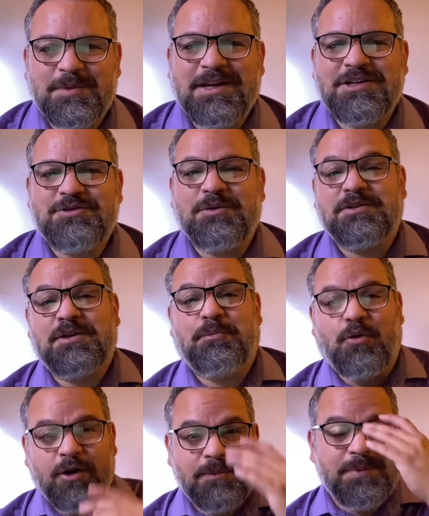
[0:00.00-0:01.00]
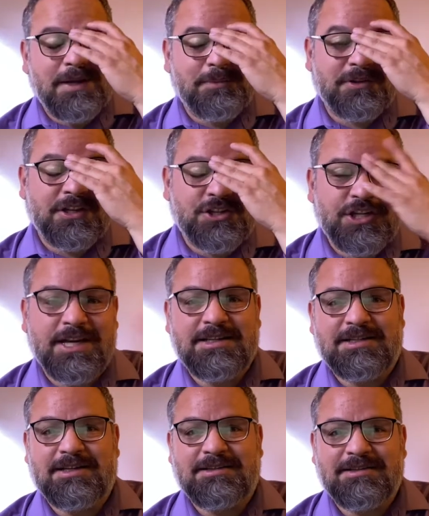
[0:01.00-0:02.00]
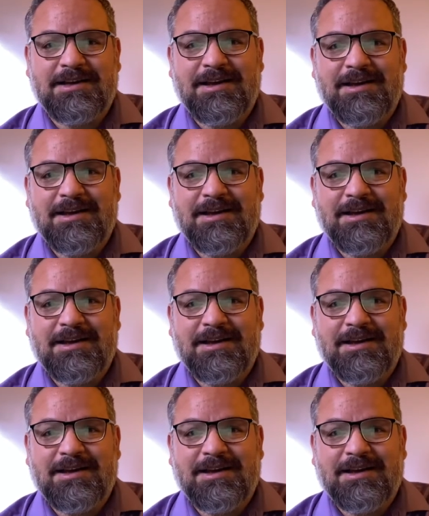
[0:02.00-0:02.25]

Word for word: ministry was to point people to Jesus.